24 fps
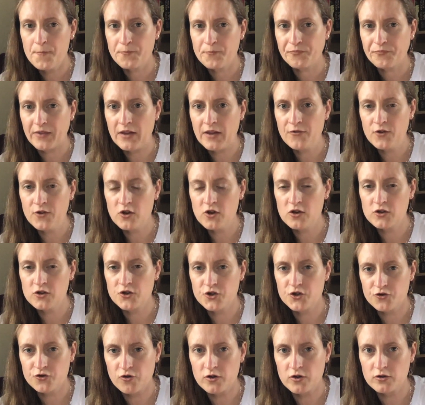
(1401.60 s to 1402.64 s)
If you
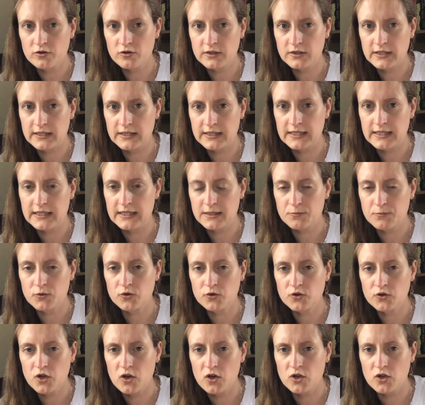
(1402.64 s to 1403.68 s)
struggle to see small
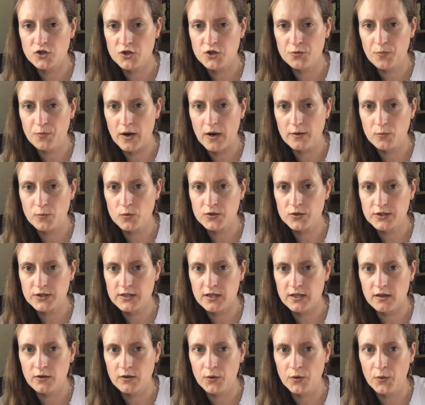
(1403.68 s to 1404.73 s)
charts, you might want
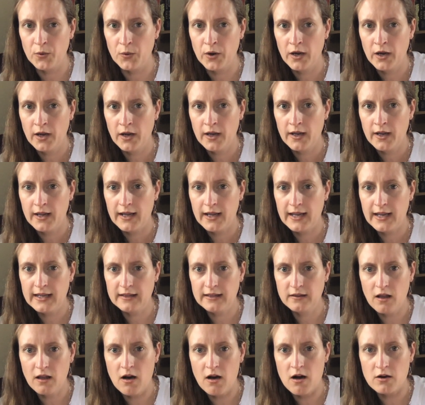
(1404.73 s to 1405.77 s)
to
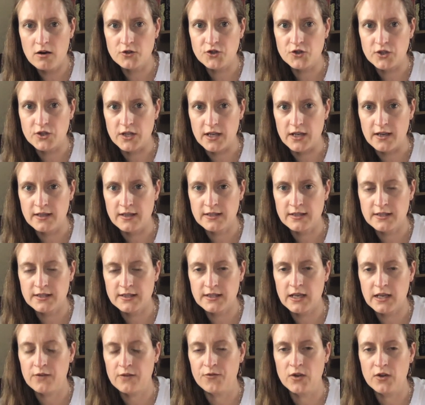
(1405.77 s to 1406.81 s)
enlarge this,
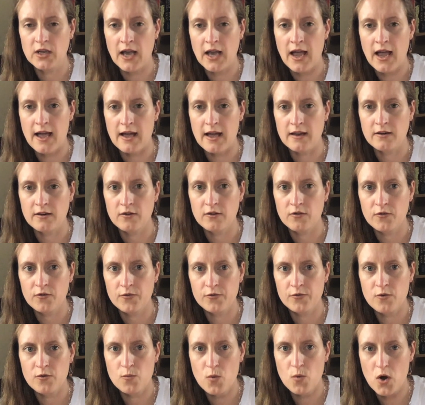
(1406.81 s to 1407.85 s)
if you can,
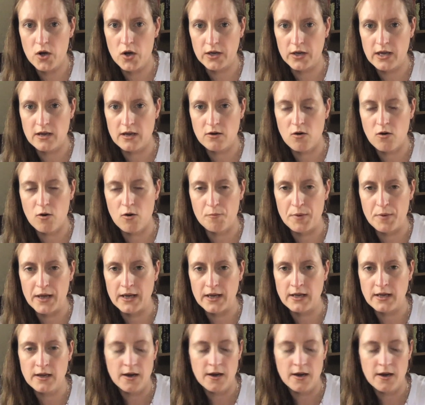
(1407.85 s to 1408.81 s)
for a working copy.